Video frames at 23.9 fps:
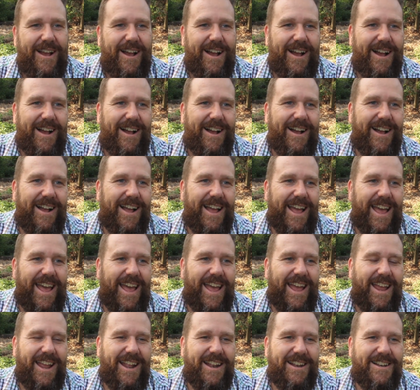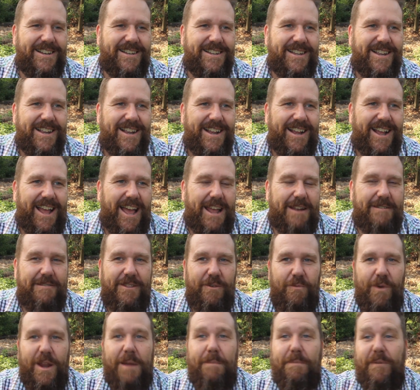And
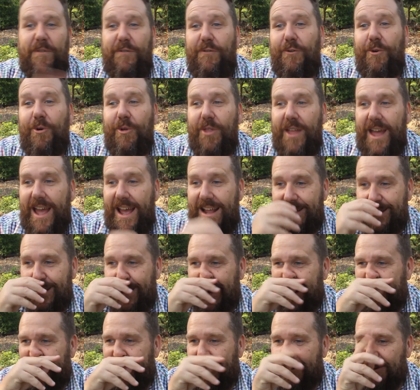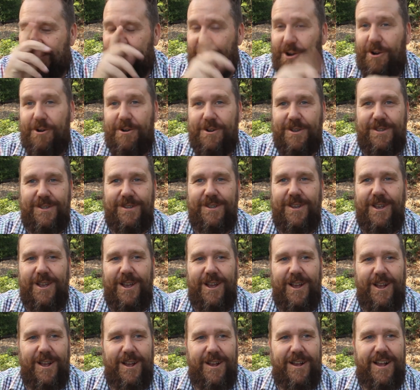the week before that, Doris
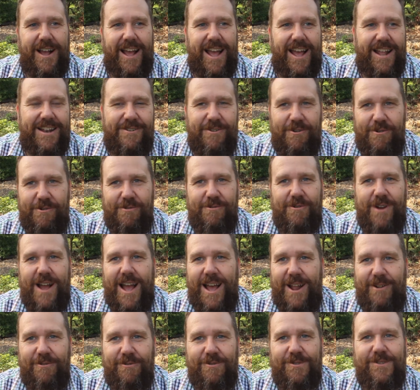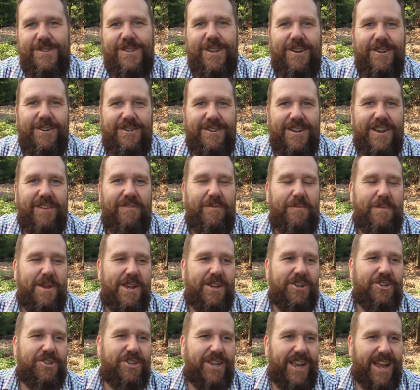had also given me
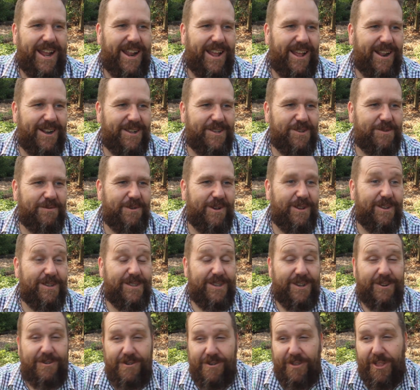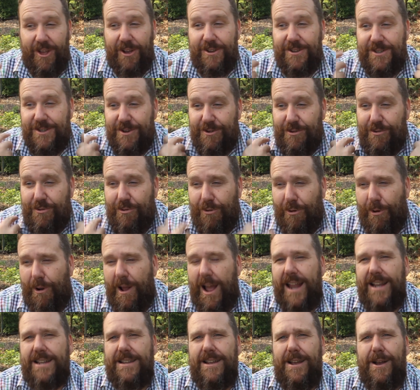a shout out as well. So those
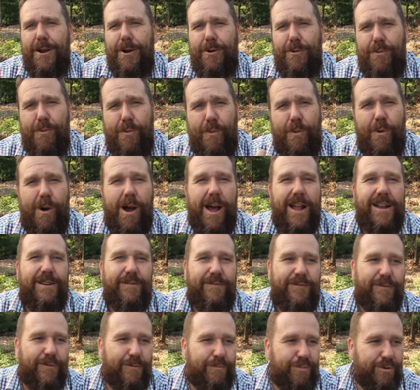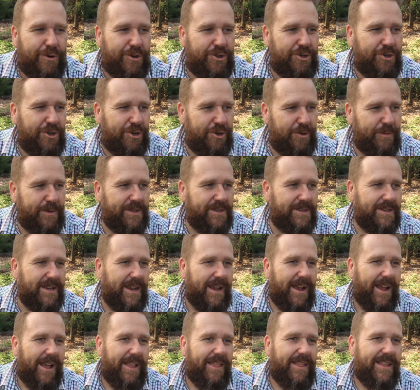great, wonderful booktubers
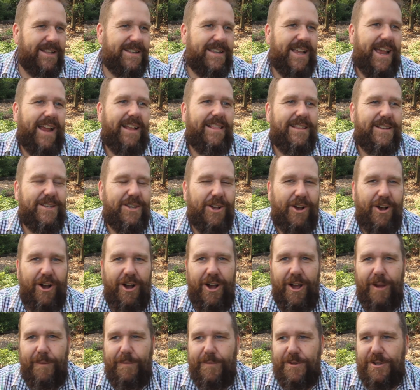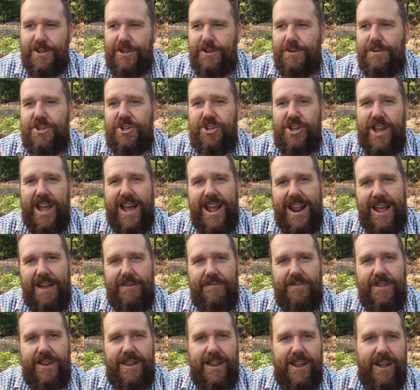that take the time to do a shout
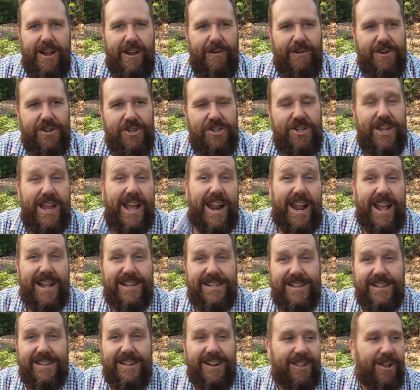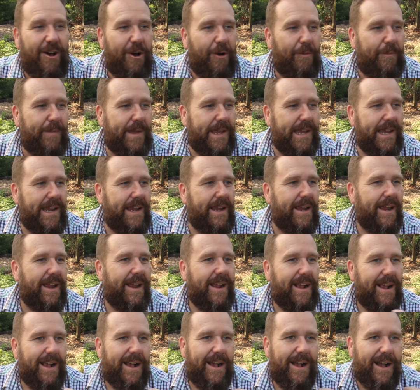out video and shout out to little old me,
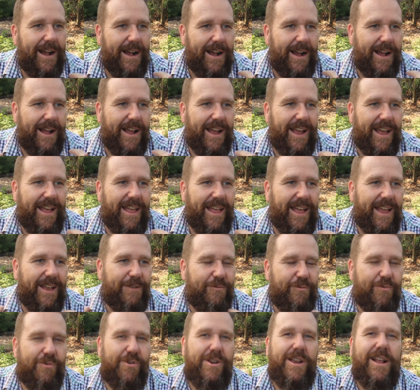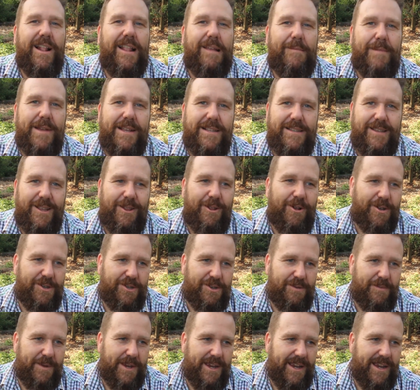really means a lot
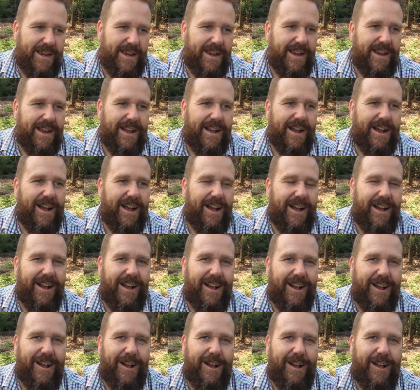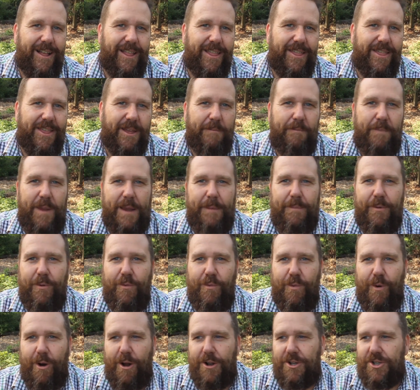to me. That people
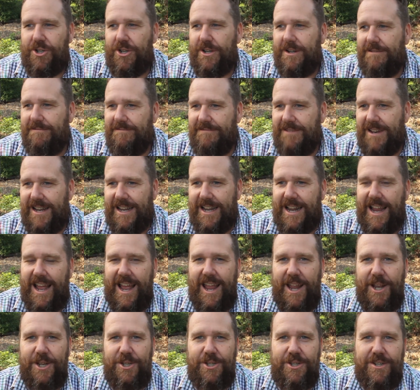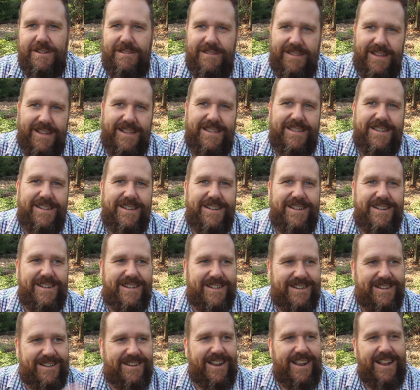watch and engage and listen
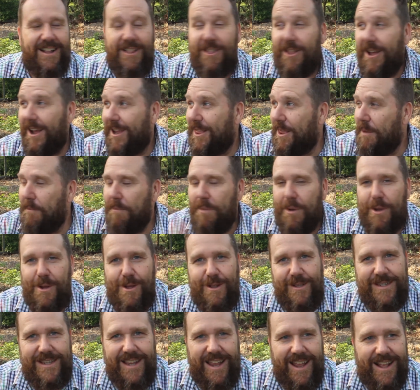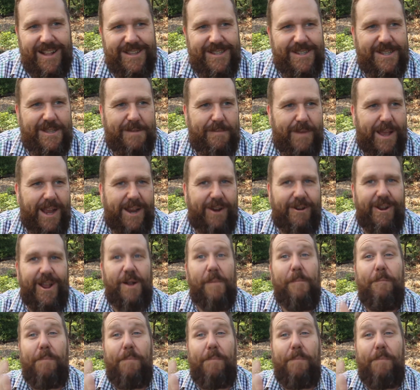and like the bird sounds in the background.